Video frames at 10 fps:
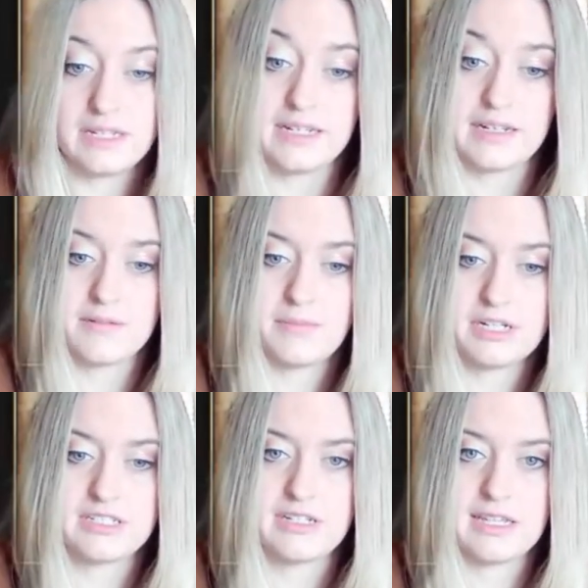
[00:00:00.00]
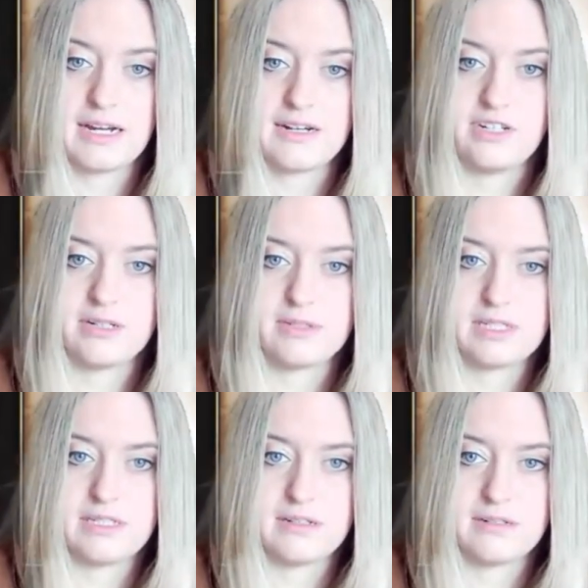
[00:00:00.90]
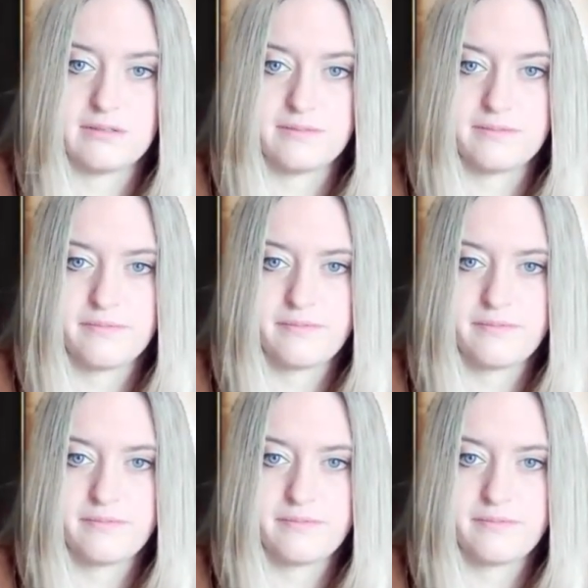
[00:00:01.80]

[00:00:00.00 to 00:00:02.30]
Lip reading: in comparison to the high-frequency tone.